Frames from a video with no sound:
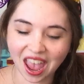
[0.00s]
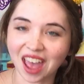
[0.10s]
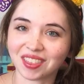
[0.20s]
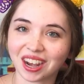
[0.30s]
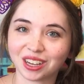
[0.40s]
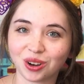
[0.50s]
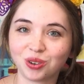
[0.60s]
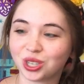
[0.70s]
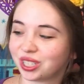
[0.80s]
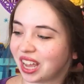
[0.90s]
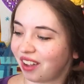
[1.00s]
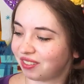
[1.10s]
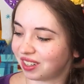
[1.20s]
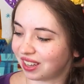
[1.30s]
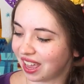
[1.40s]
and that I don't just have
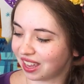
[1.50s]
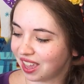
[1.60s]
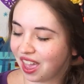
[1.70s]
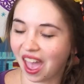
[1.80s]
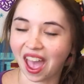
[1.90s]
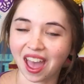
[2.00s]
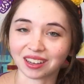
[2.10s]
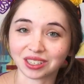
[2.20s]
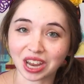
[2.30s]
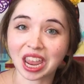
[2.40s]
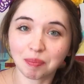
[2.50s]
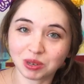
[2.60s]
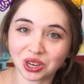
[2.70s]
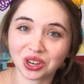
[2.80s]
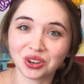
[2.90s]
to like add a tape
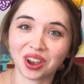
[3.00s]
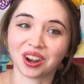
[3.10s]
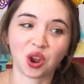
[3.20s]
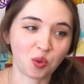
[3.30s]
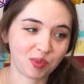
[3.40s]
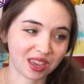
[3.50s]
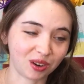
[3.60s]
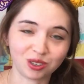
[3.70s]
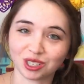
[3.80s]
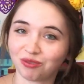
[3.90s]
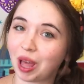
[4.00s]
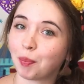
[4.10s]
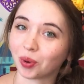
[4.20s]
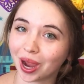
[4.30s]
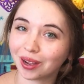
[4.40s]
to and hope they don't just
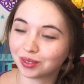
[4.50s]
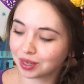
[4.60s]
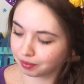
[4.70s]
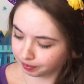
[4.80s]
flop around.